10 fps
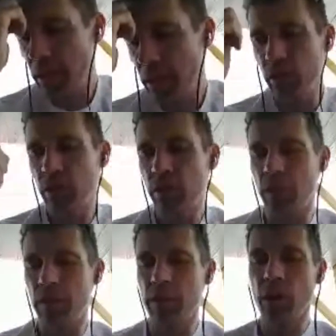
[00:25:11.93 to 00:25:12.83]
the
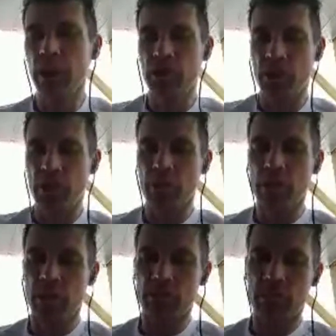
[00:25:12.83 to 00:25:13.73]
knowledge that
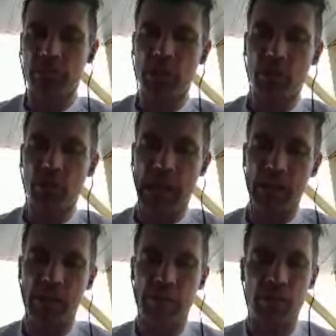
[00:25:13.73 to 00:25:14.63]
you gain
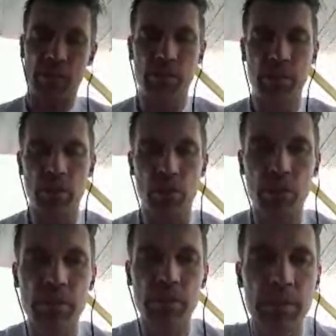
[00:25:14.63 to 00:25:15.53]
through
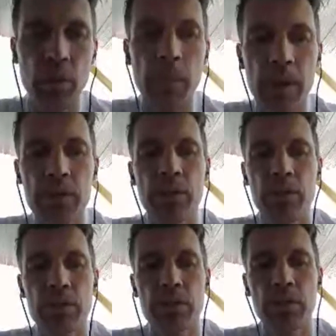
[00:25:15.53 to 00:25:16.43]
your
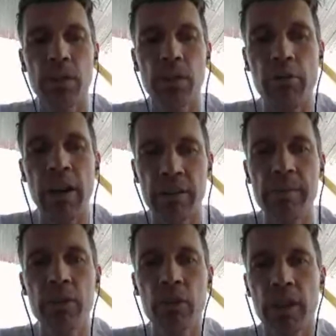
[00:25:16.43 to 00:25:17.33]
masters around
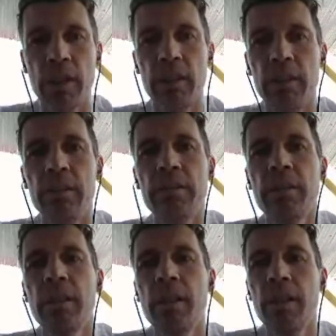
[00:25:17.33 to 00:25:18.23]
imaging and
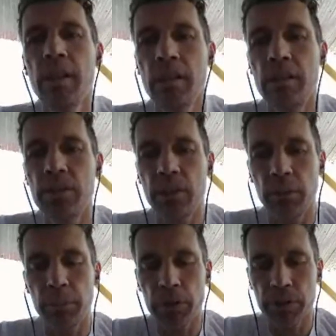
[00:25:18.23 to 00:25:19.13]
the signal
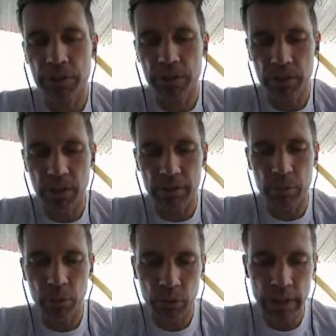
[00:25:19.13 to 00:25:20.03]
processing stuff
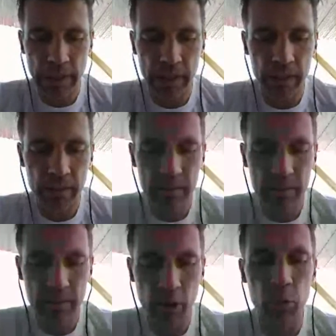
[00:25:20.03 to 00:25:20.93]
will really
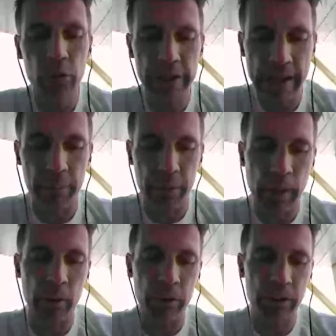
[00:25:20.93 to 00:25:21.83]
help you out
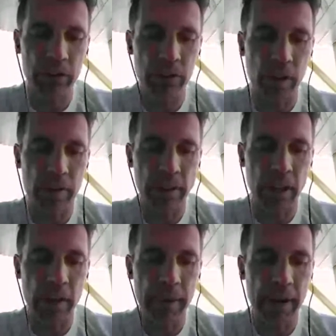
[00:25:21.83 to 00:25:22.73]
when you start
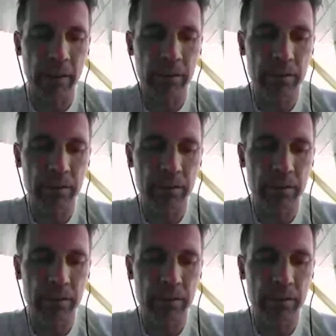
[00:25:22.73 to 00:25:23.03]
thinking about